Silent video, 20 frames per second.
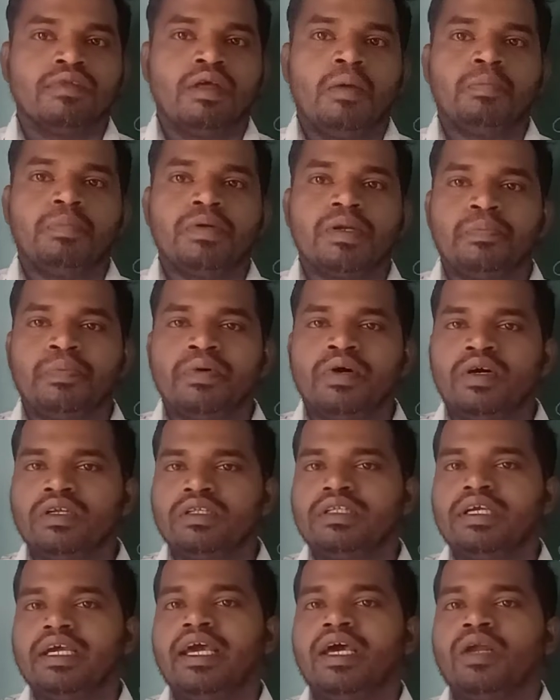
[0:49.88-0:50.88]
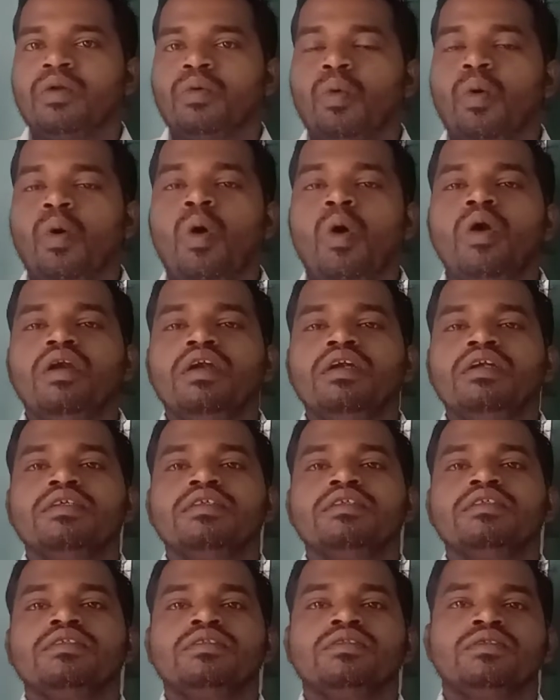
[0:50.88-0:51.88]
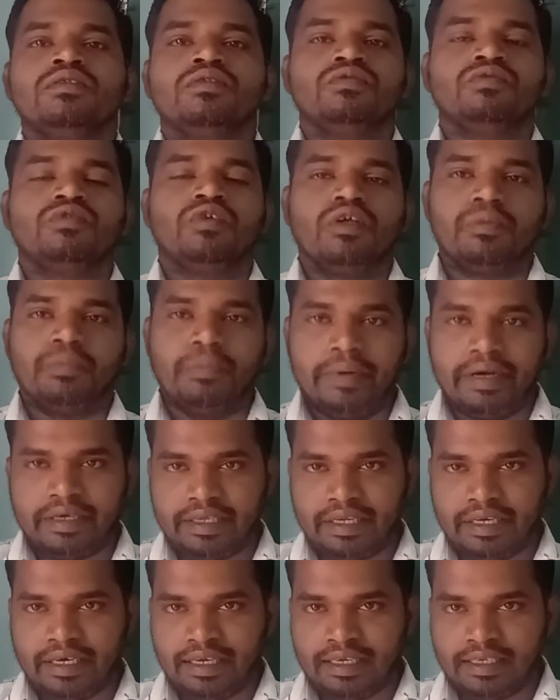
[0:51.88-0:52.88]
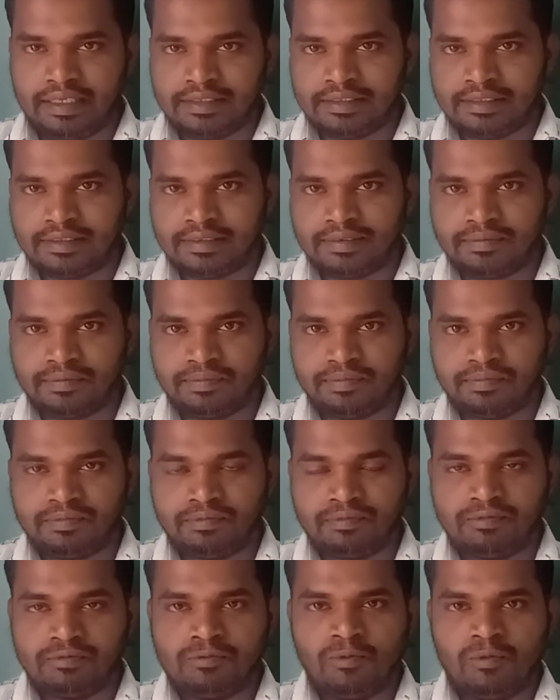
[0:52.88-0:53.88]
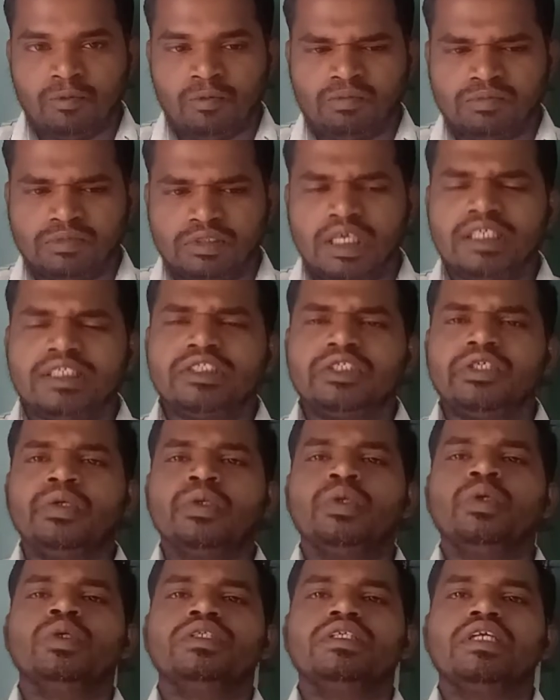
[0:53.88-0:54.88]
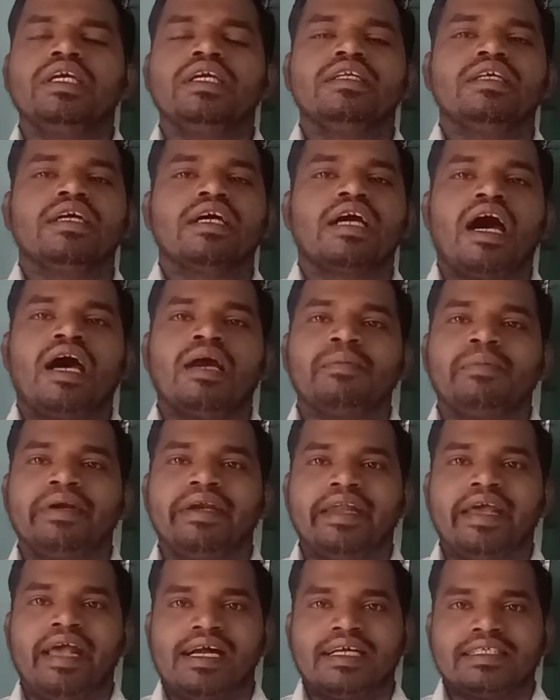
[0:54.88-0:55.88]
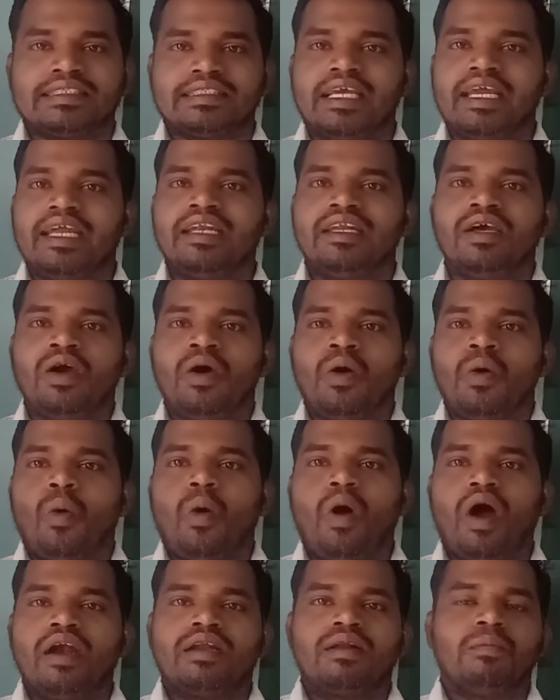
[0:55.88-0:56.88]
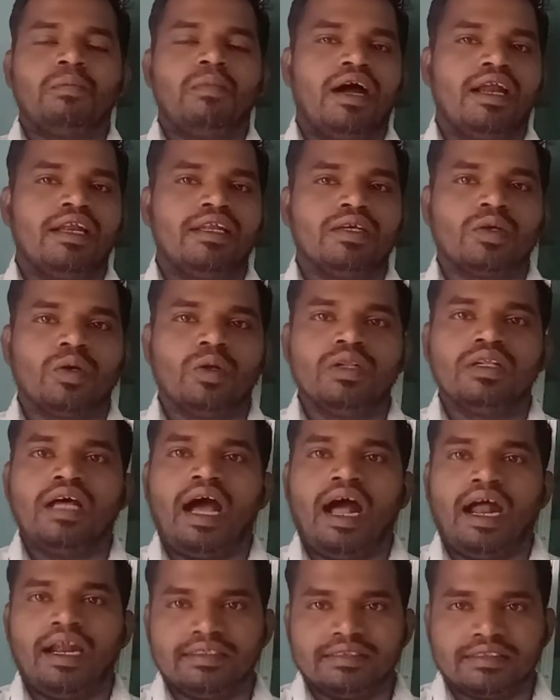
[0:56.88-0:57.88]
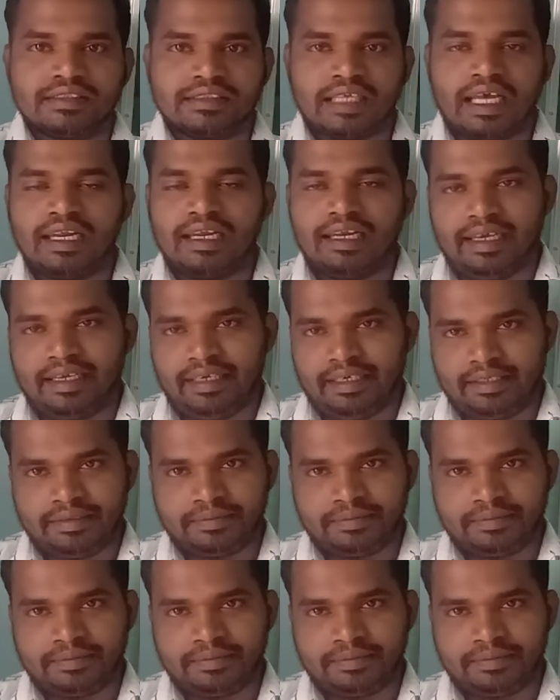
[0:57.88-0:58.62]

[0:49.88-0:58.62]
prepare their own food materials just using the carbon dioxide, water molecule and sunlight.